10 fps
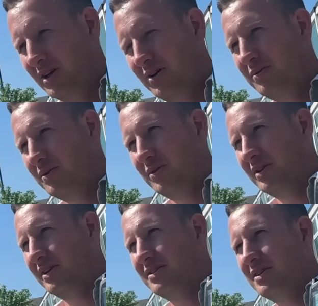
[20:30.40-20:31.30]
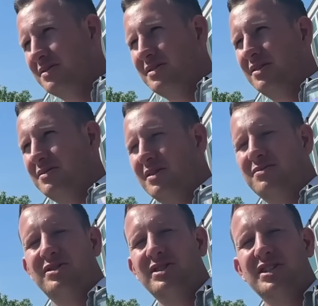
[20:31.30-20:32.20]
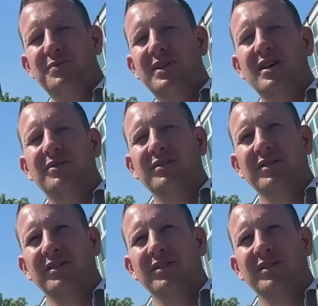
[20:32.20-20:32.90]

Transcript: Oh, don't, don't, don't suggest we don't